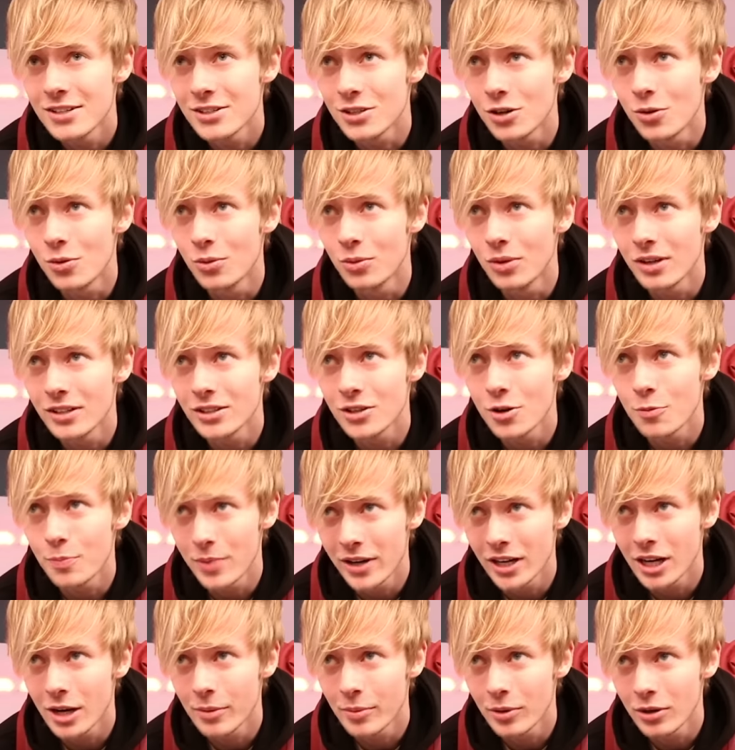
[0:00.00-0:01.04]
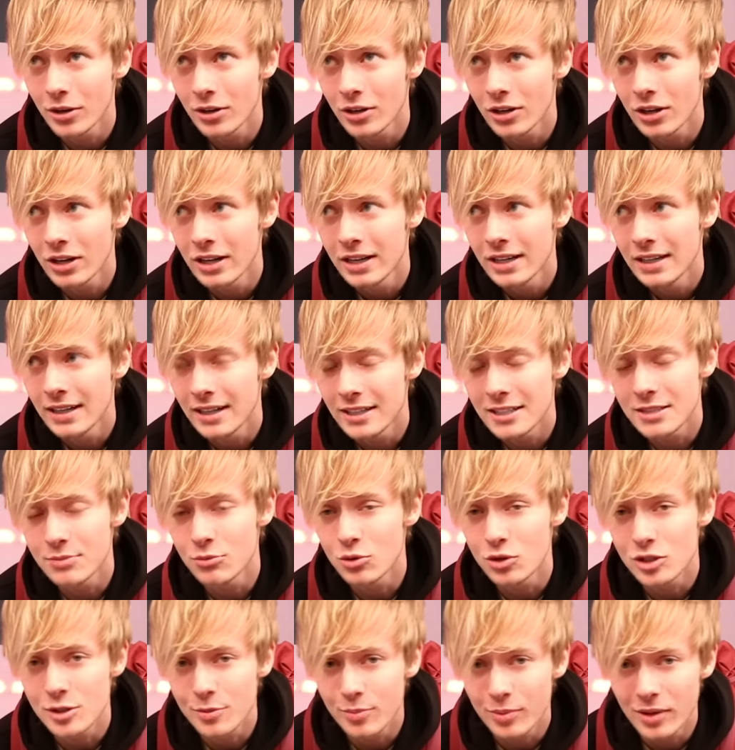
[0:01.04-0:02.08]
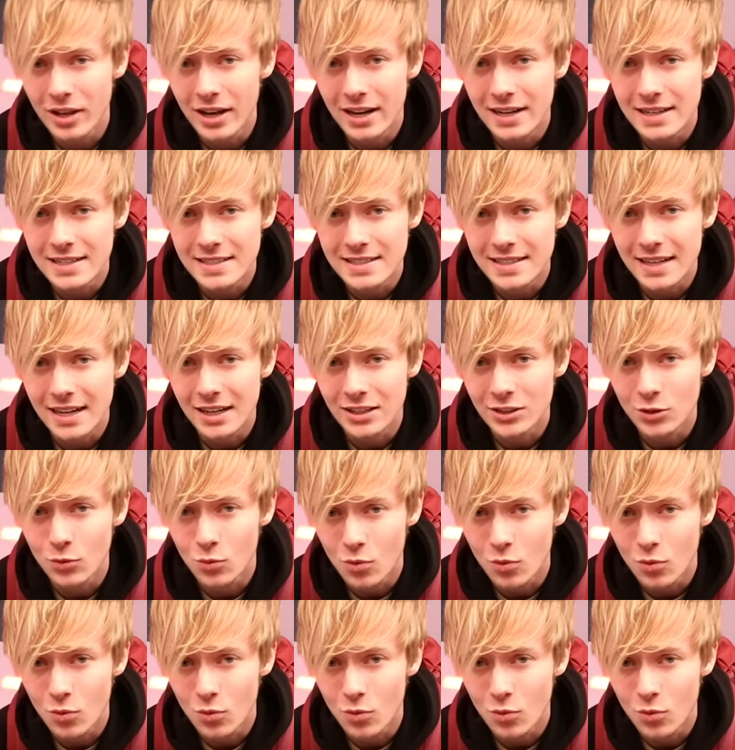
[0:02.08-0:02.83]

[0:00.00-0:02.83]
So let's go pick up her, get some more supplies at the